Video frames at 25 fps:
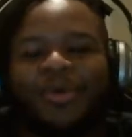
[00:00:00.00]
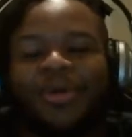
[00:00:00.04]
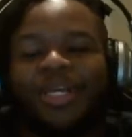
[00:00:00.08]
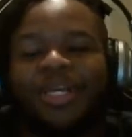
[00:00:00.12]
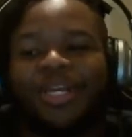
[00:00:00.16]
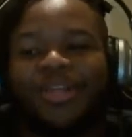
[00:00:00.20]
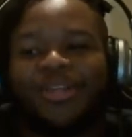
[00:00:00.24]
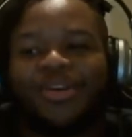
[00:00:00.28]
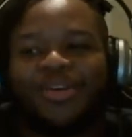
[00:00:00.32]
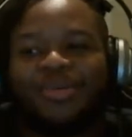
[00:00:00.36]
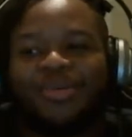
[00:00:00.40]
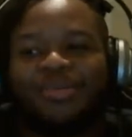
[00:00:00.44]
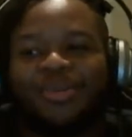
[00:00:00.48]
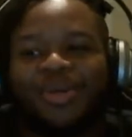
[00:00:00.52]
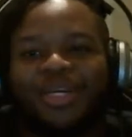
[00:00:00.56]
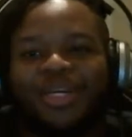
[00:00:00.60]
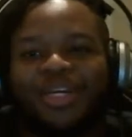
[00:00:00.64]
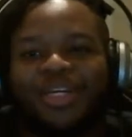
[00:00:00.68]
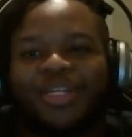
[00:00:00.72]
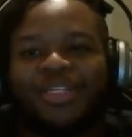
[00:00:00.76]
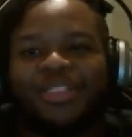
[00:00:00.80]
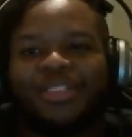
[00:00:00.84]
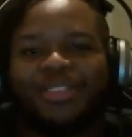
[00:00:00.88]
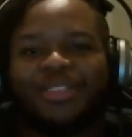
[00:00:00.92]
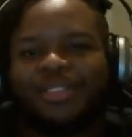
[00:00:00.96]
either,
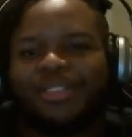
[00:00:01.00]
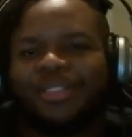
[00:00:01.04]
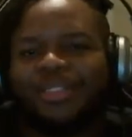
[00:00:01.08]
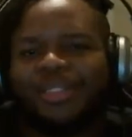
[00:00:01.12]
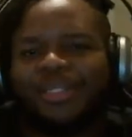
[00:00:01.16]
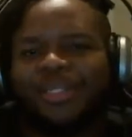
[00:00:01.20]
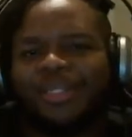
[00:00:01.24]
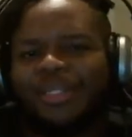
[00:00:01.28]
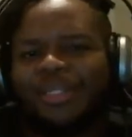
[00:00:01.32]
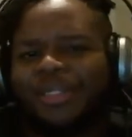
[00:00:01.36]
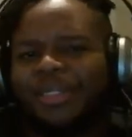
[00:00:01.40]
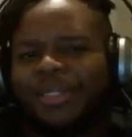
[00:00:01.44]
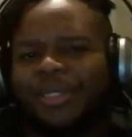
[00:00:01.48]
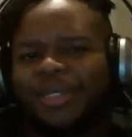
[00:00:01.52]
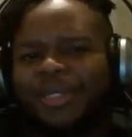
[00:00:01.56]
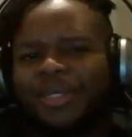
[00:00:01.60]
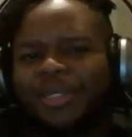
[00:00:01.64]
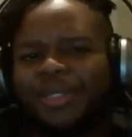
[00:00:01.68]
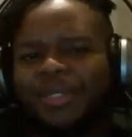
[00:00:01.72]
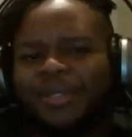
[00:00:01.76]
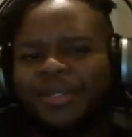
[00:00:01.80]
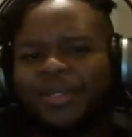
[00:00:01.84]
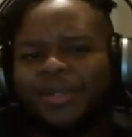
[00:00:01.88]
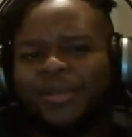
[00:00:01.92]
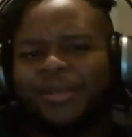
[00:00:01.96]
because
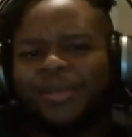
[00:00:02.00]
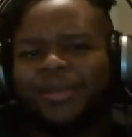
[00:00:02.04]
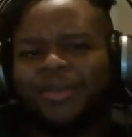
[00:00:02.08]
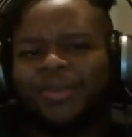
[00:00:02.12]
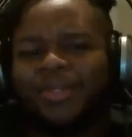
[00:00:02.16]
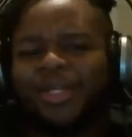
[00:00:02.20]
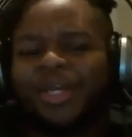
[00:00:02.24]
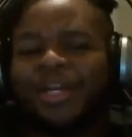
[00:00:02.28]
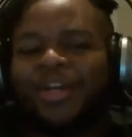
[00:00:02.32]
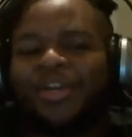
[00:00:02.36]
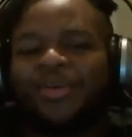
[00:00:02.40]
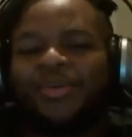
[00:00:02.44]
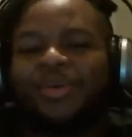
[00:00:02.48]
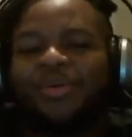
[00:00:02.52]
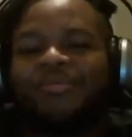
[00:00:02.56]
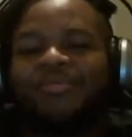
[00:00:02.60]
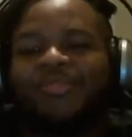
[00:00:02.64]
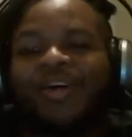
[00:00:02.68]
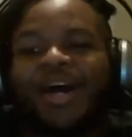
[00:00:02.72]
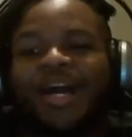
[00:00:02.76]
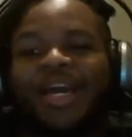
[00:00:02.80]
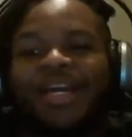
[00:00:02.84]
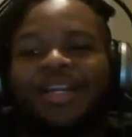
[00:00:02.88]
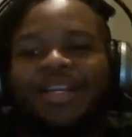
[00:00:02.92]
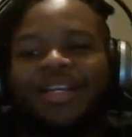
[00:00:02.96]
you, you tend to
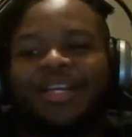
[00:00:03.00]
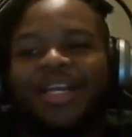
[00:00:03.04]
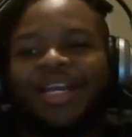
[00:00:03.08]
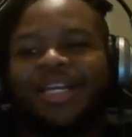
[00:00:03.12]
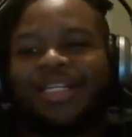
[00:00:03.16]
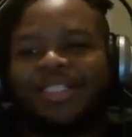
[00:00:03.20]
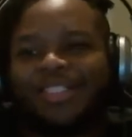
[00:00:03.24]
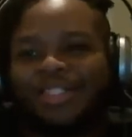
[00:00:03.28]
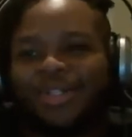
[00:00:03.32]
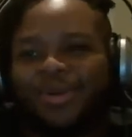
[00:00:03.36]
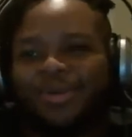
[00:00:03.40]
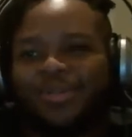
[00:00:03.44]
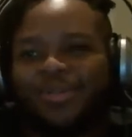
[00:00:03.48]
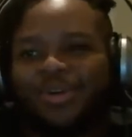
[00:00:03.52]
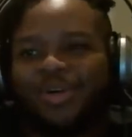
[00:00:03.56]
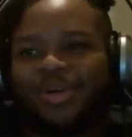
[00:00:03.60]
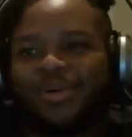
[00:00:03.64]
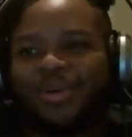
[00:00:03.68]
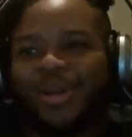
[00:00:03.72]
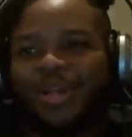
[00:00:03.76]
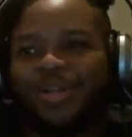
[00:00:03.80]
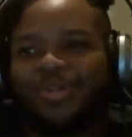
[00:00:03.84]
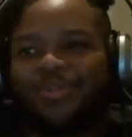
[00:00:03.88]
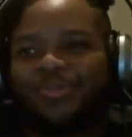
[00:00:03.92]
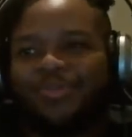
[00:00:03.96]
invite guests
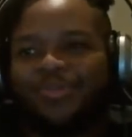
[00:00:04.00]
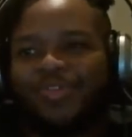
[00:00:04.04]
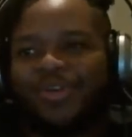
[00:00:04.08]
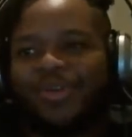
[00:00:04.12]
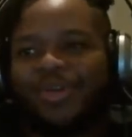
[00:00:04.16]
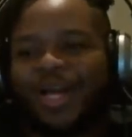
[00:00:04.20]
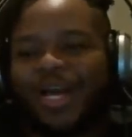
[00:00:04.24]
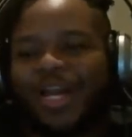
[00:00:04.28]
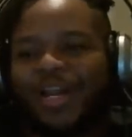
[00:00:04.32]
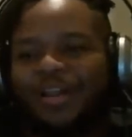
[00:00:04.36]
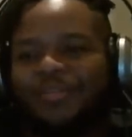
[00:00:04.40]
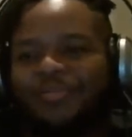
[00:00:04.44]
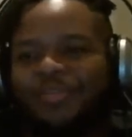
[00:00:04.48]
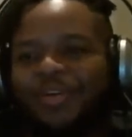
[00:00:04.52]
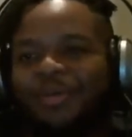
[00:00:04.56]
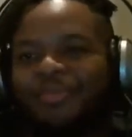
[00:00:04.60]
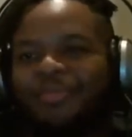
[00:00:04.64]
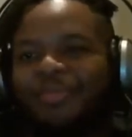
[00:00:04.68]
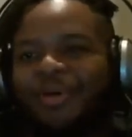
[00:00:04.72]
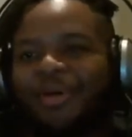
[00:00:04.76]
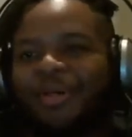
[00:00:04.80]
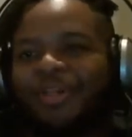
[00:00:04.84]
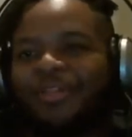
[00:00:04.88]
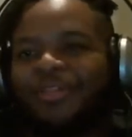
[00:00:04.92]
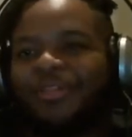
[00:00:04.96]
over and you feel kind of
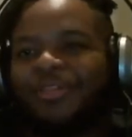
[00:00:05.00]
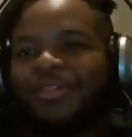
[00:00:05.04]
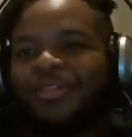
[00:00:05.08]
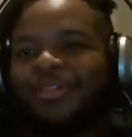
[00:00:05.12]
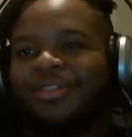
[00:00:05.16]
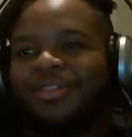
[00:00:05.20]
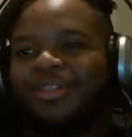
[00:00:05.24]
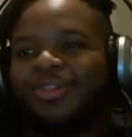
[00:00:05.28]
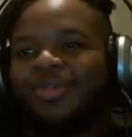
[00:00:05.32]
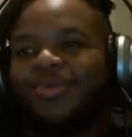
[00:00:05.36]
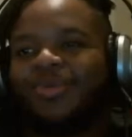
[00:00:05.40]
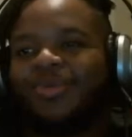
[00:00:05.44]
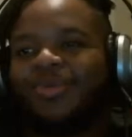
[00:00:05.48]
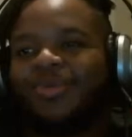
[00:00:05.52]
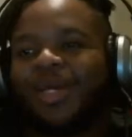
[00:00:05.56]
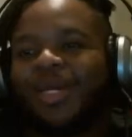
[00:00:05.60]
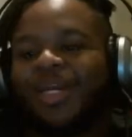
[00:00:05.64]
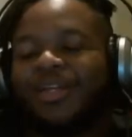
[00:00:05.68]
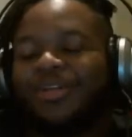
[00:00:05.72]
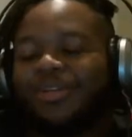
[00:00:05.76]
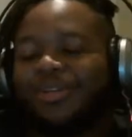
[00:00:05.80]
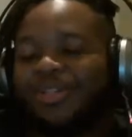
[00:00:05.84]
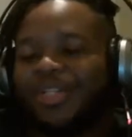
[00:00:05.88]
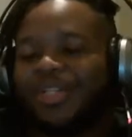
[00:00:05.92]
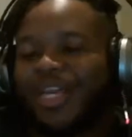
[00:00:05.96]
compelled to
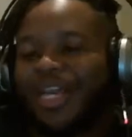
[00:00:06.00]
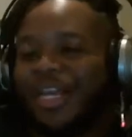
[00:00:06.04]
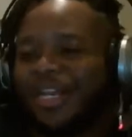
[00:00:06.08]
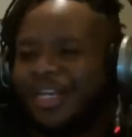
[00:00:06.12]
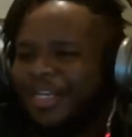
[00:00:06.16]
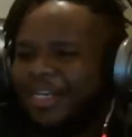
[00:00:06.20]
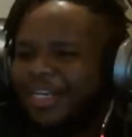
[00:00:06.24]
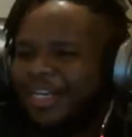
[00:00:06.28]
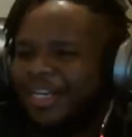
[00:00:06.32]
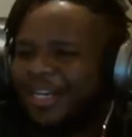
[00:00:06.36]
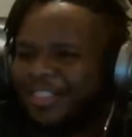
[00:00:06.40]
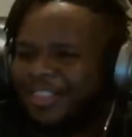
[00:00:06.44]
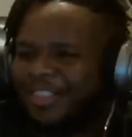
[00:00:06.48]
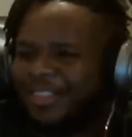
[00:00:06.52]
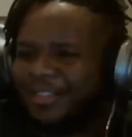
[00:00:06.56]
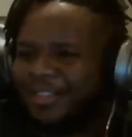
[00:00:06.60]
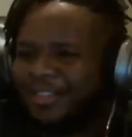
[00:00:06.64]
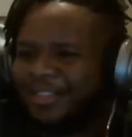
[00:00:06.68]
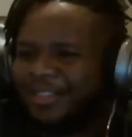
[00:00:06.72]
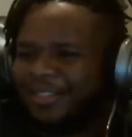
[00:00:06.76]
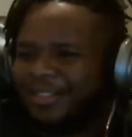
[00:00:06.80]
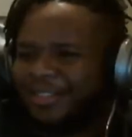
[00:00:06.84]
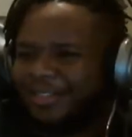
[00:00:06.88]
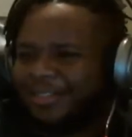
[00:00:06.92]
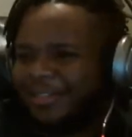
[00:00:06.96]
entertain
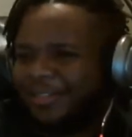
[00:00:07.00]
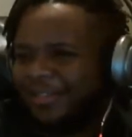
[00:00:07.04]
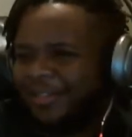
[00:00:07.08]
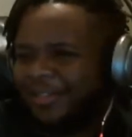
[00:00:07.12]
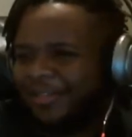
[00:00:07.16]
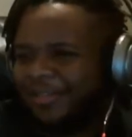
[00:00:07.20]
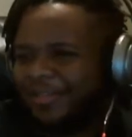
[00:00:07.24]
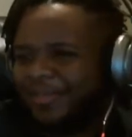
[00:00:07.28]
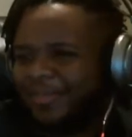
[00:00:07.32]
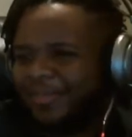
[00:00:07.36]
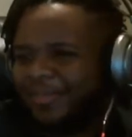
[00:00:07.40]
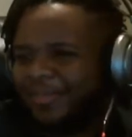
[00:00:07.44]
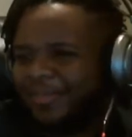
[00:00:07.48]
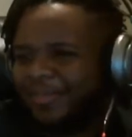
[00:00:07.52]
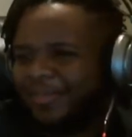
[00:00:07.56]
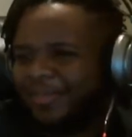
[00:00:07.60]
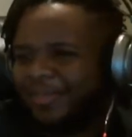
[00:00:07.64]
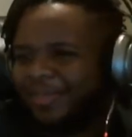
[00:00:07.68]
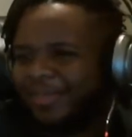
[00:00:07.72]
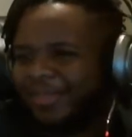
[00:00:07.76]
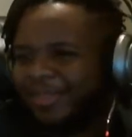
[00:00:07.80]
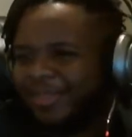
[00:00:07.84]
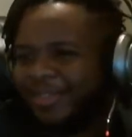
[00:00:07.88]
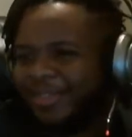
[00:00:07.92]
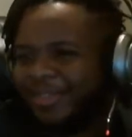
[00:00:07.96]
guests.
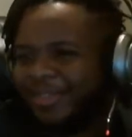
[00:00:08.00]
Yeah,